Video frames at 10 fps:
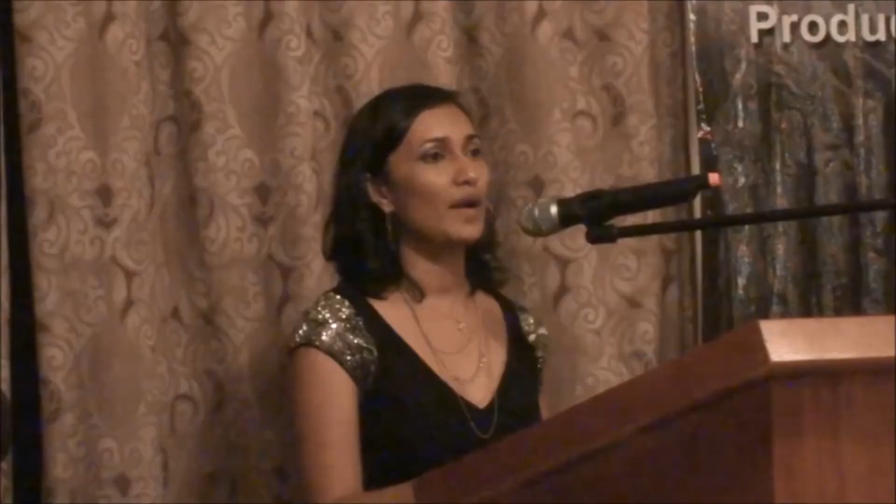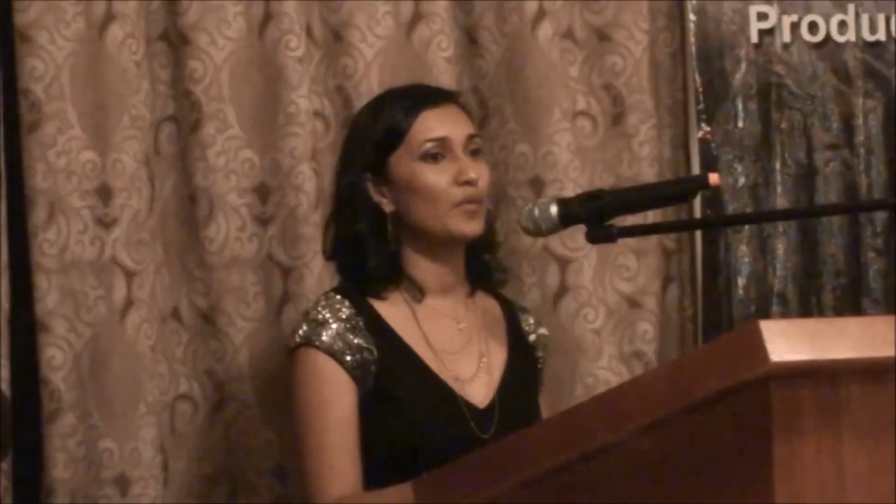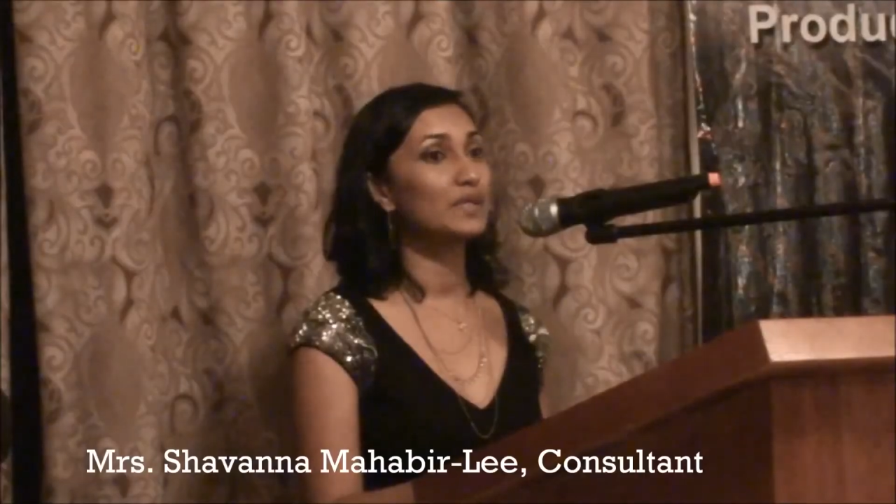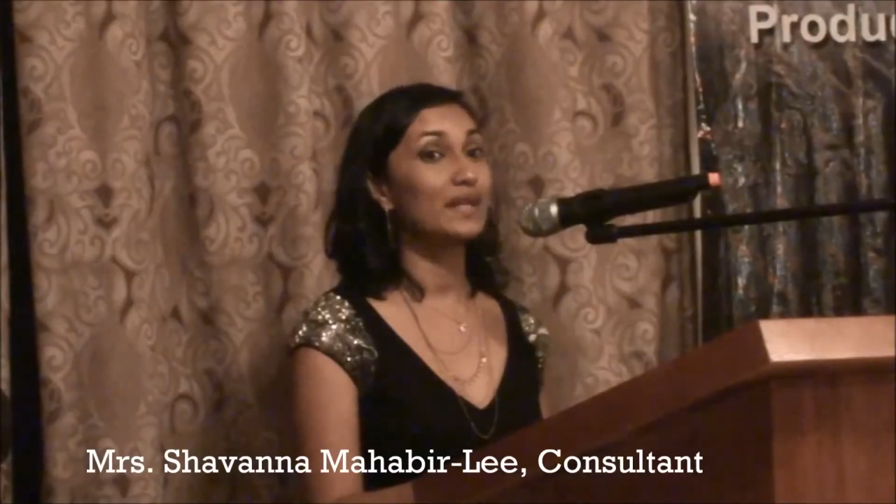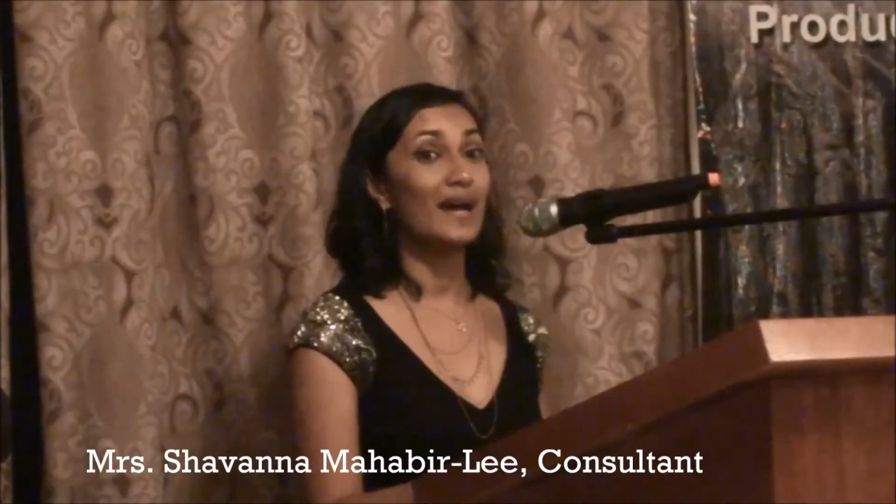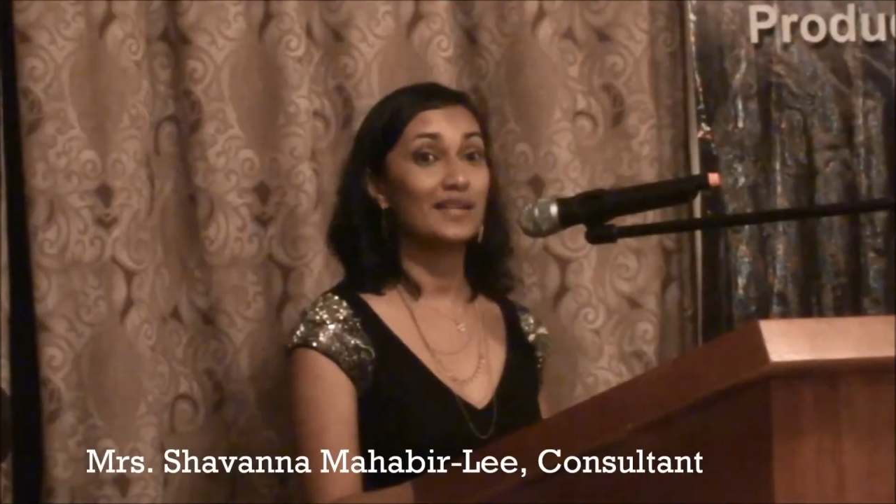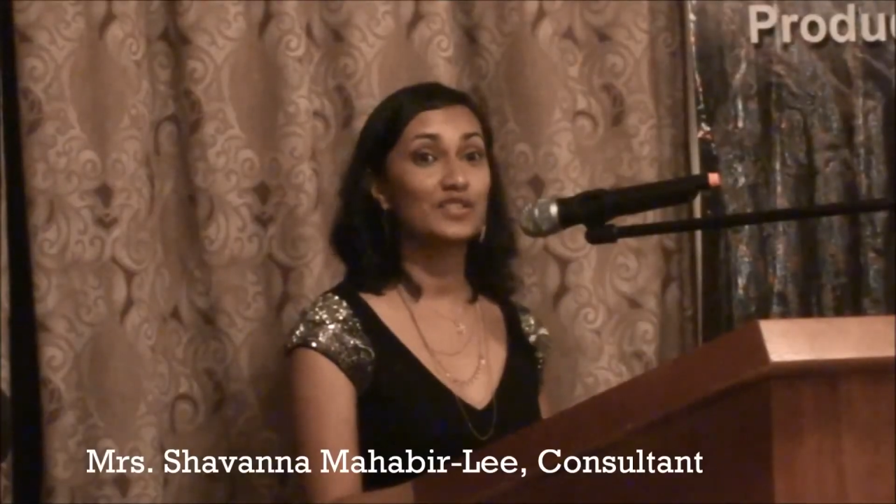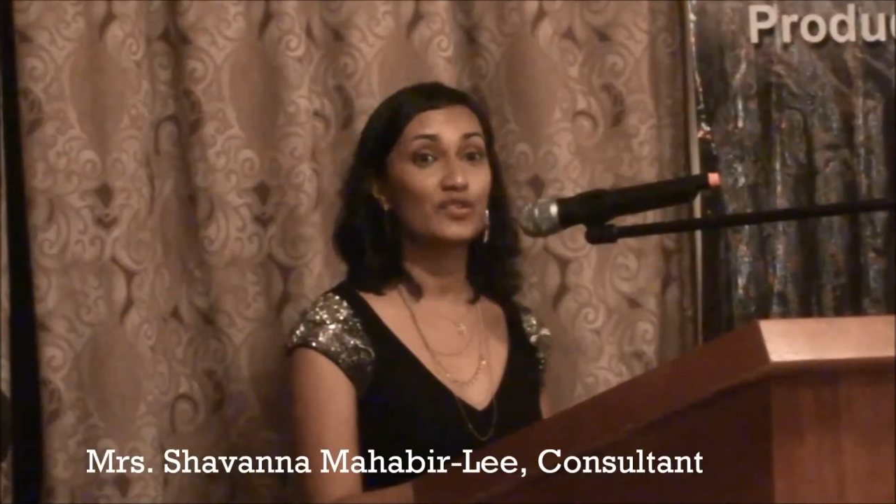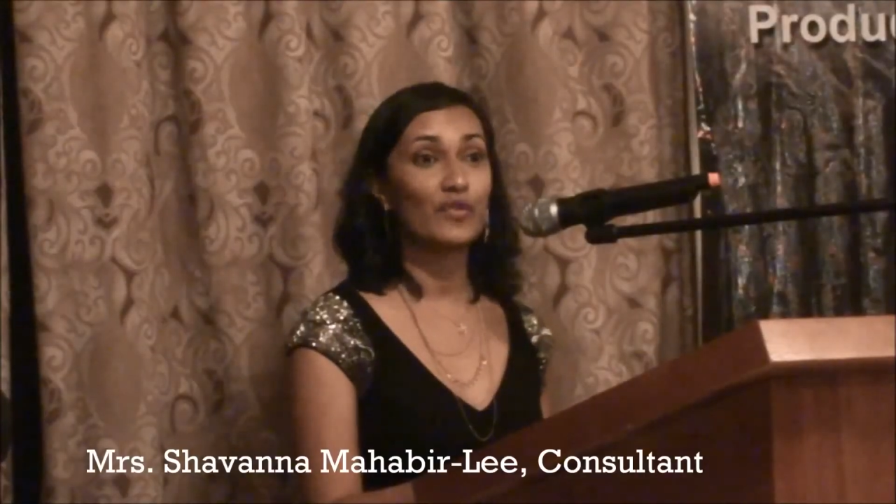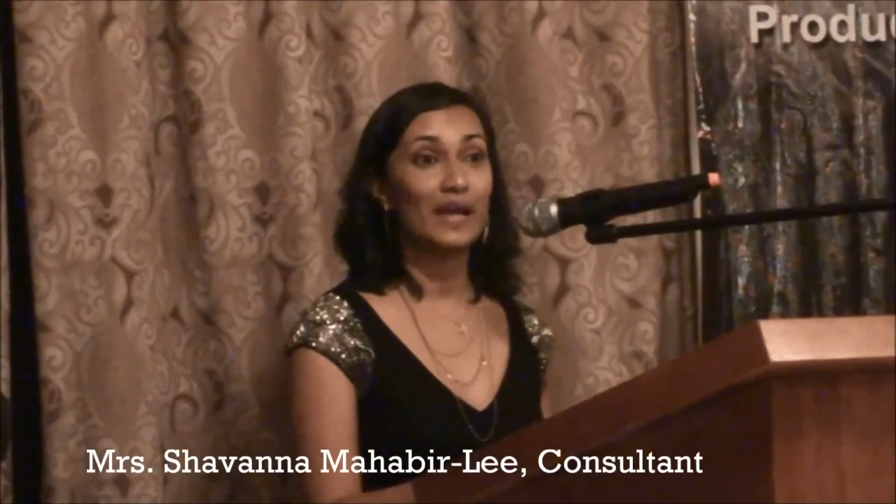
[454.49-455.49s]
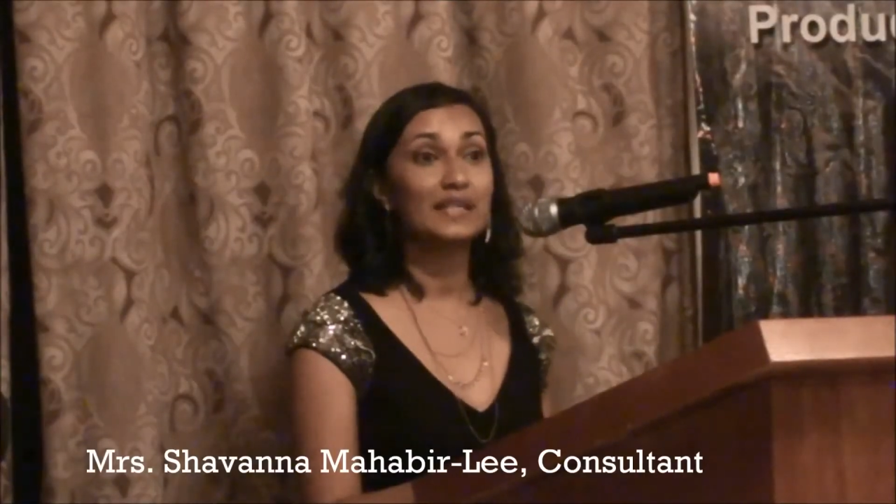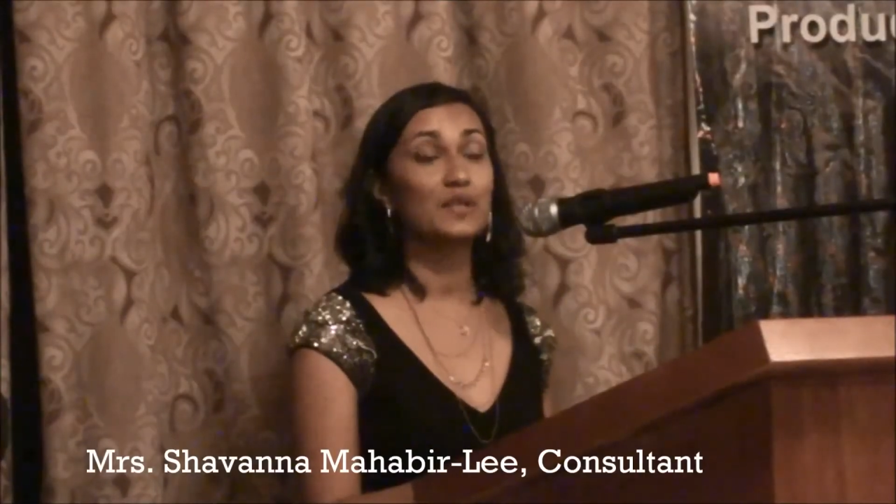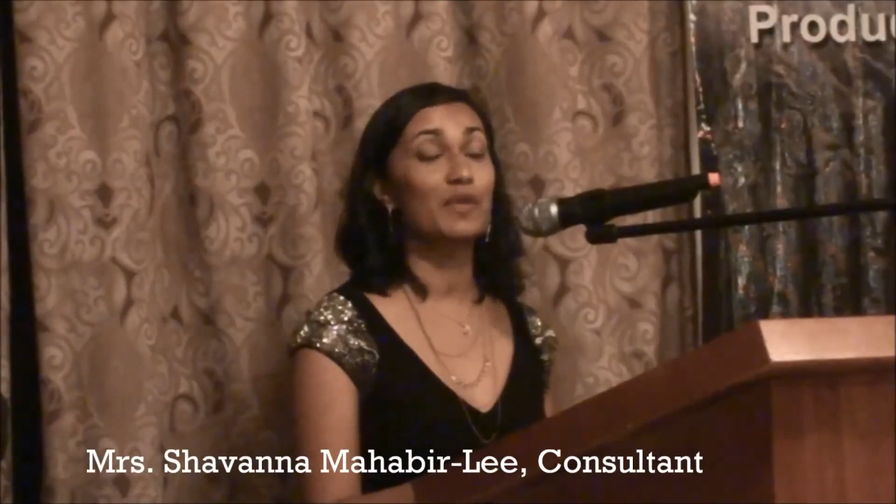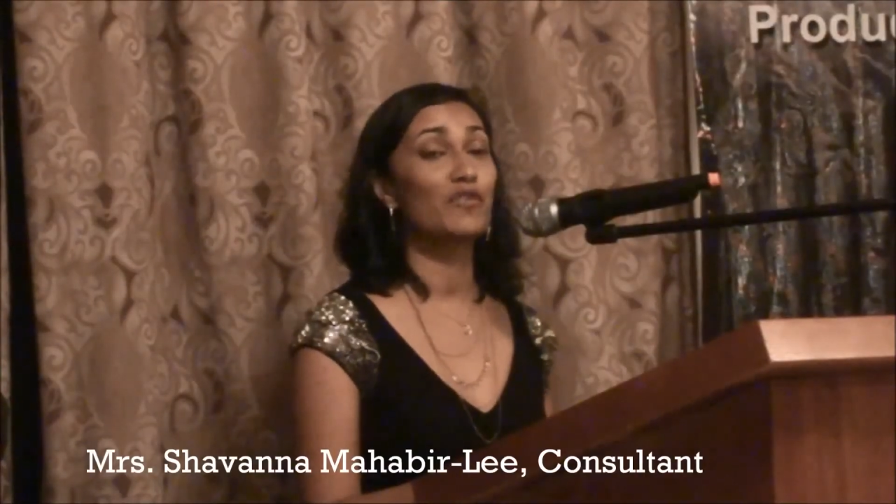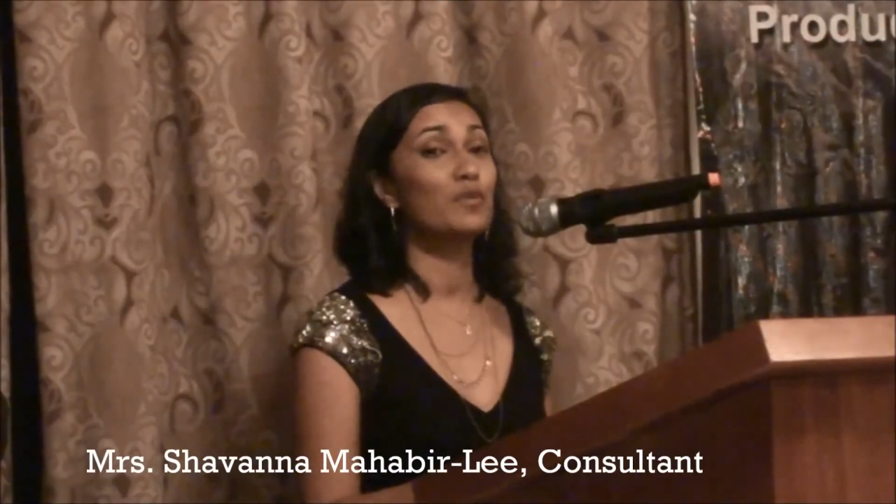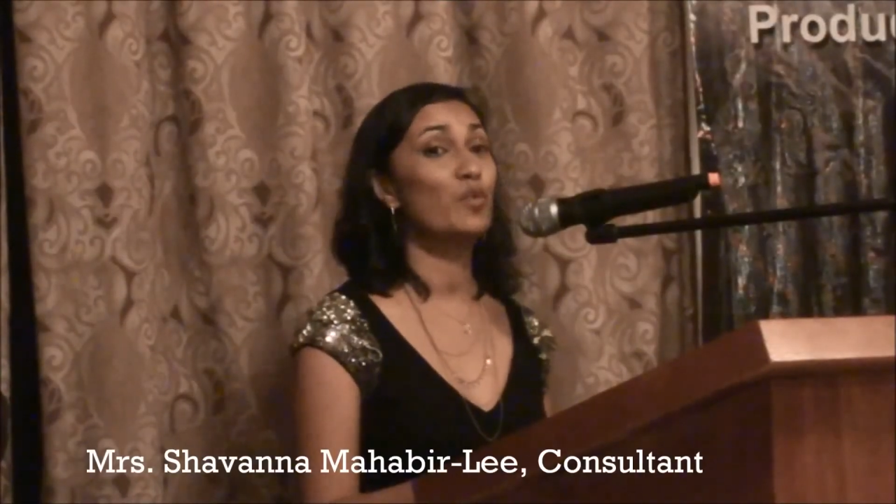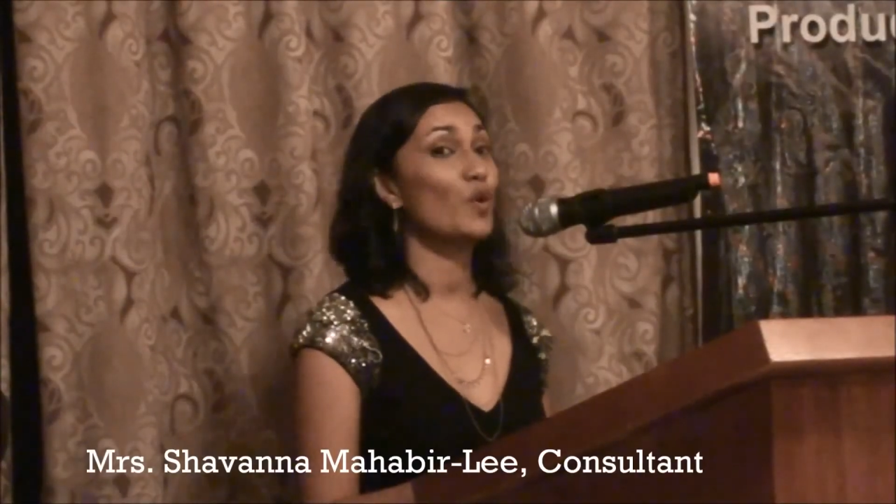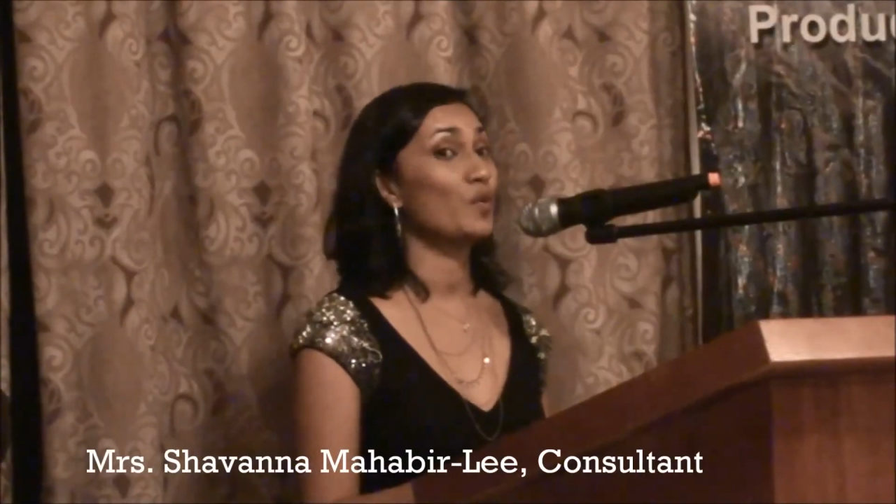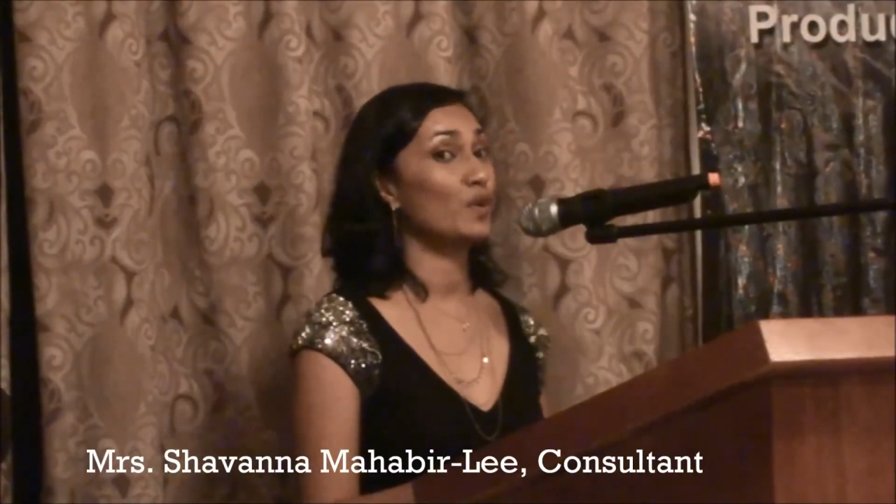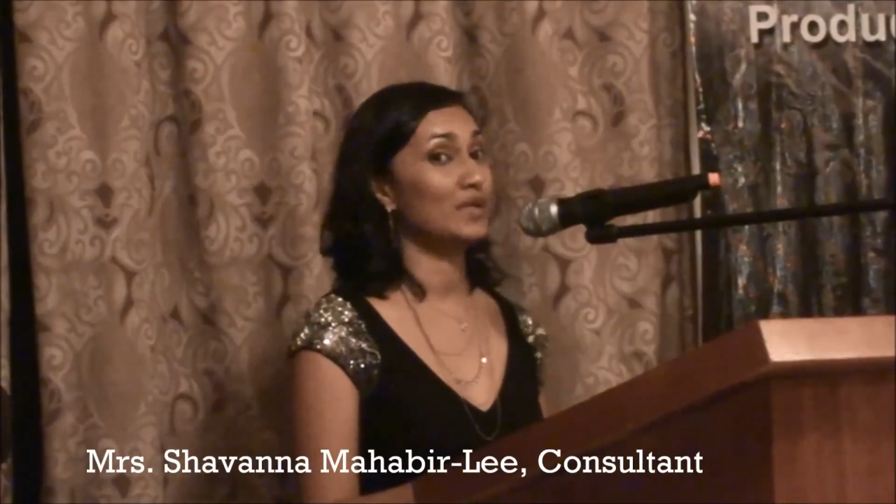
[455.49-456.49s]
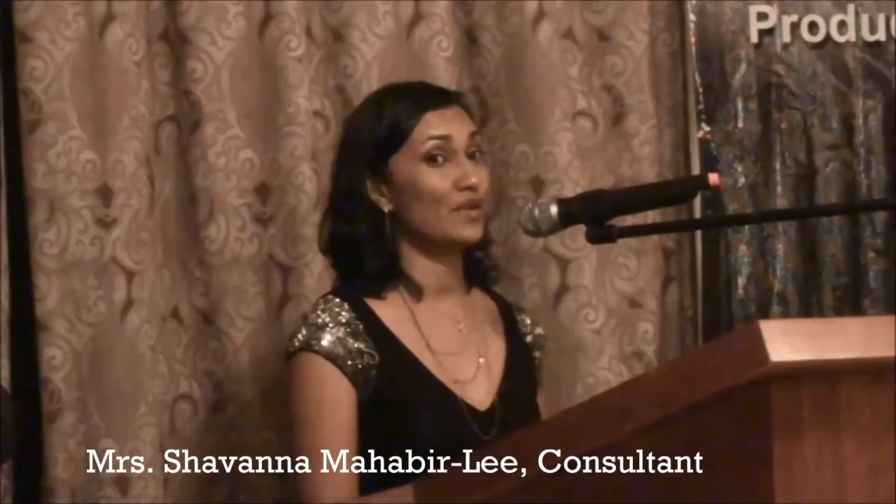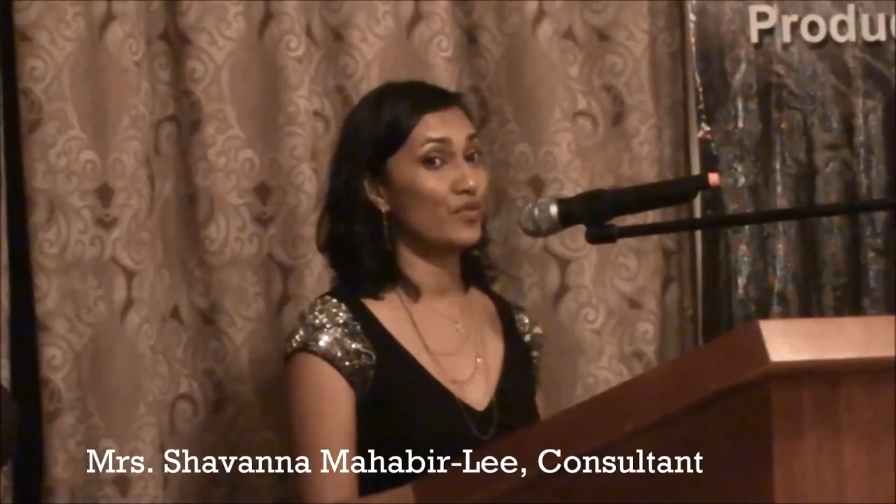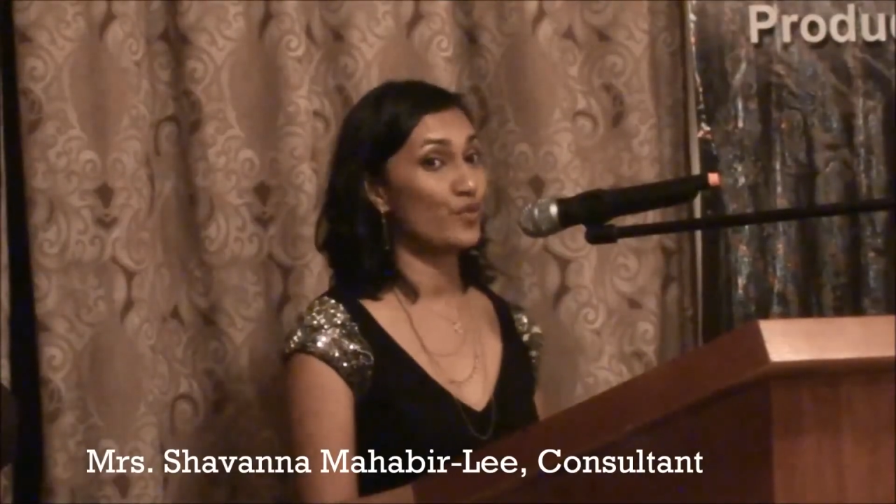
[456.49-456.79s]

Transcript: I was asked to write in my report what I